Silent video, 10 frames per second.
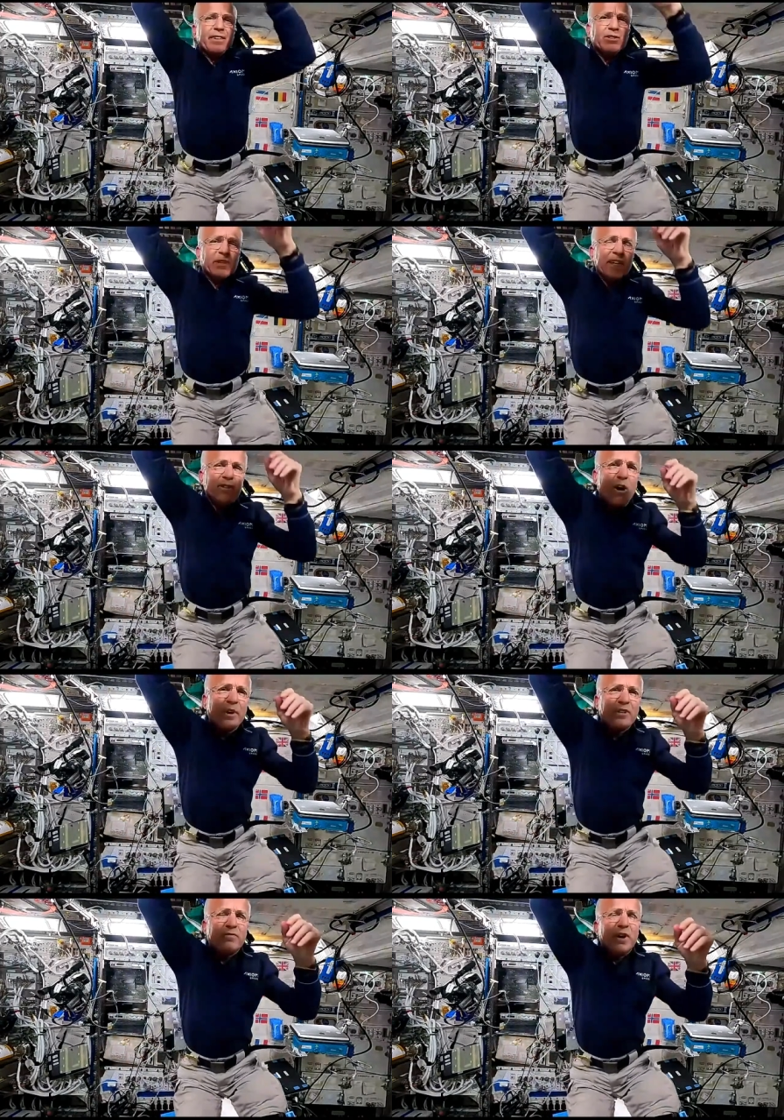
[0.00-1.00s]
So that's
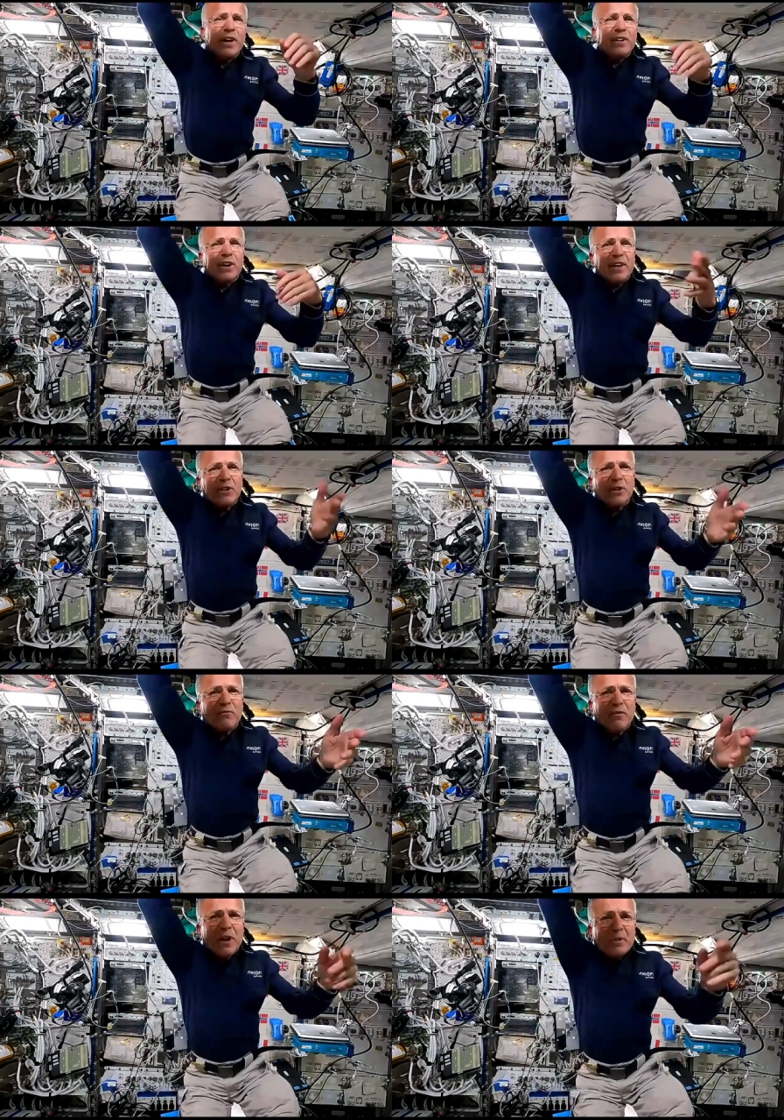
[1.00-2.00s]
always fun. You know, I can do a
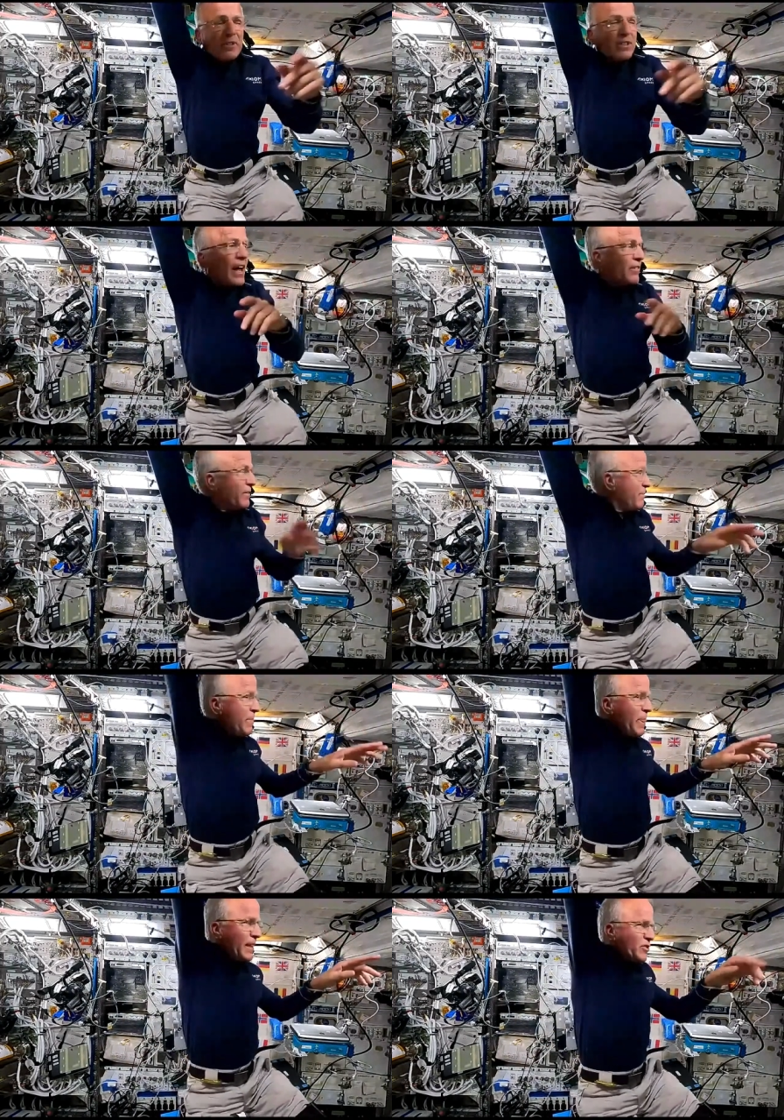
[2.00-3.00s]
flip, there's a lot of
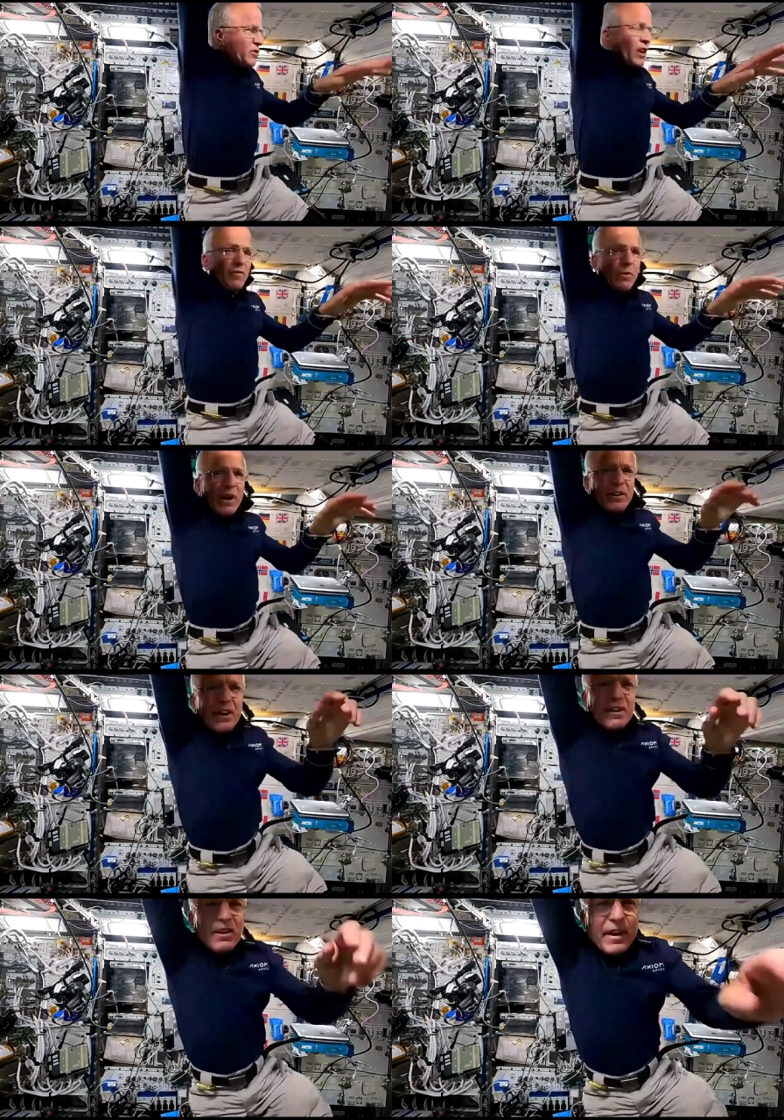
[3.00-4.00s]
stuff around
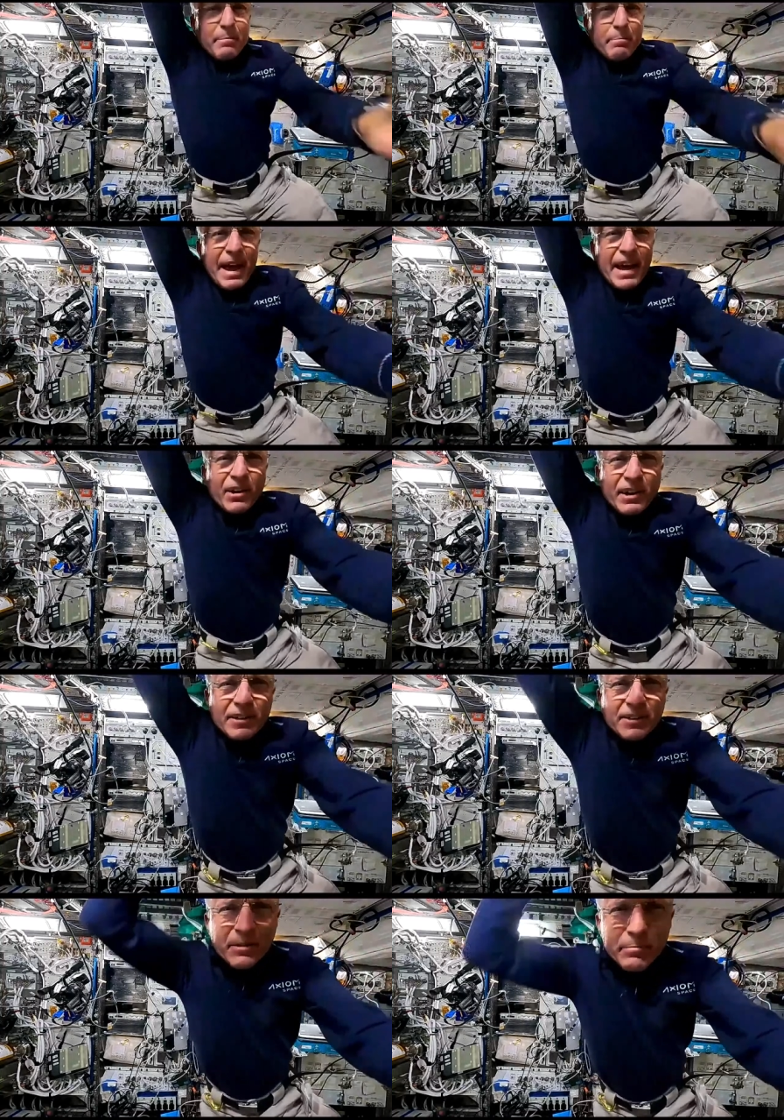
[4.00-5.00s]
here, and if I bang on it,
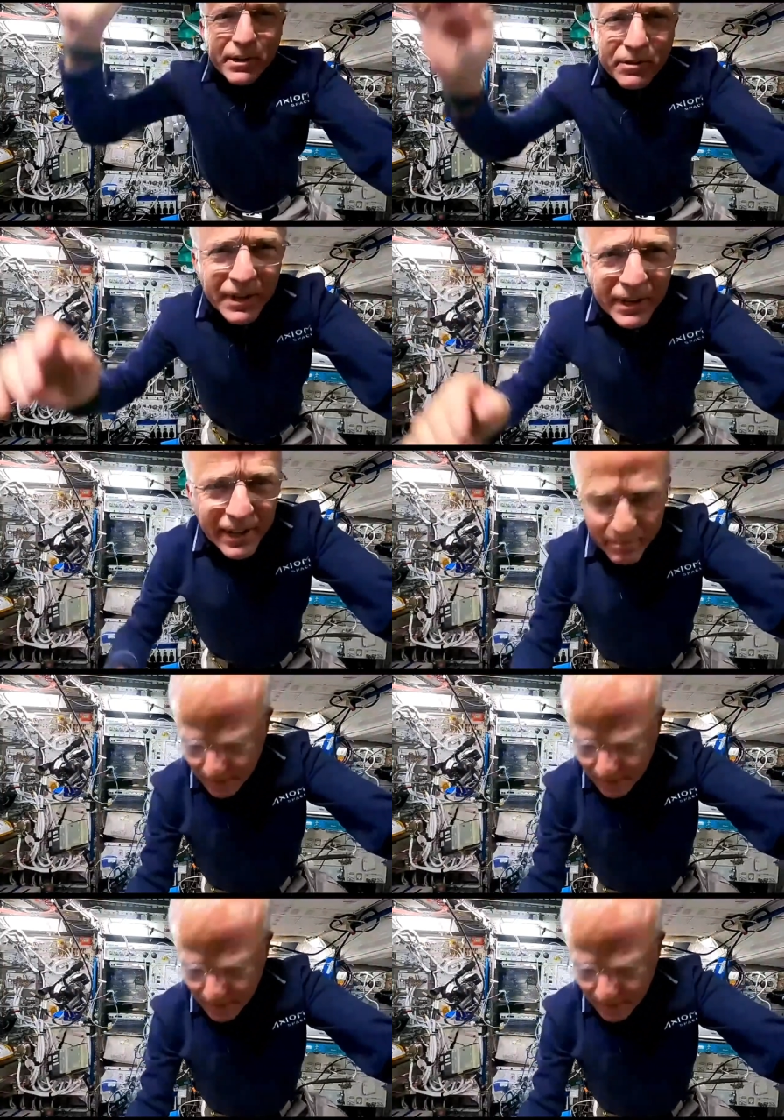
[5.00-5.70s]
somebody will yell at